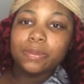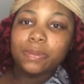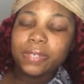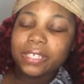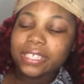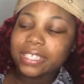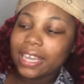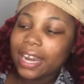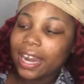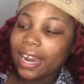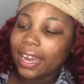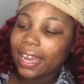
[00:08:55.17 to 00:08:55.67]
piece
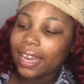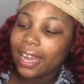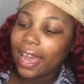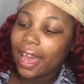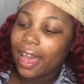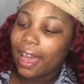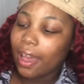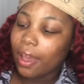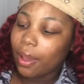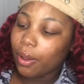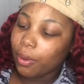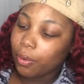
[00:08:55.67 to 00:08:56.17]
that i
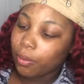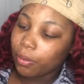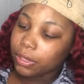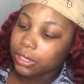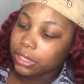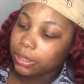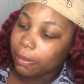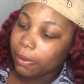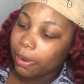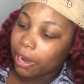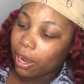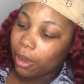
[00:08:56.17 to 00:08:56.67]
got was
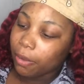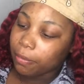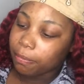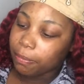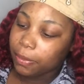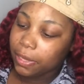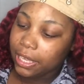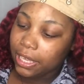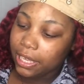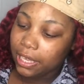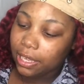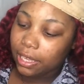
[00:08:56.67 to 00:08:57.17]
a pair of
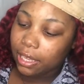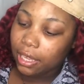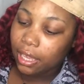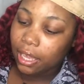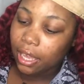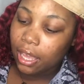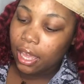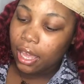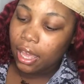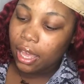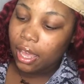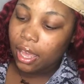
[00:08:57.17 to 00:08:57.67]
pink
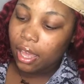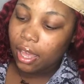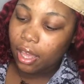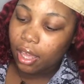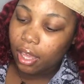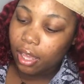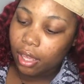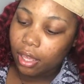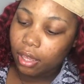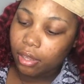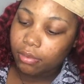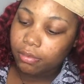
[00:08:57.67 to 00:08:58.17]

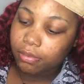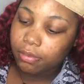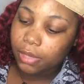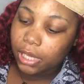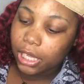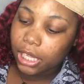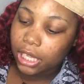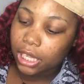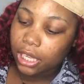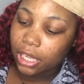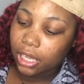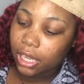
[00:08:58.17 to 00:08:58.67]
um
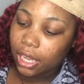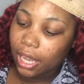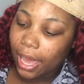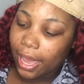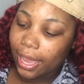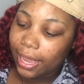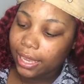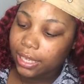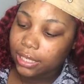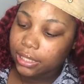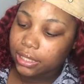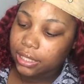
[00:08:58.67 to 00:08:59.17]

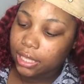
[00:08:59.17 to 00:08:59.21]
light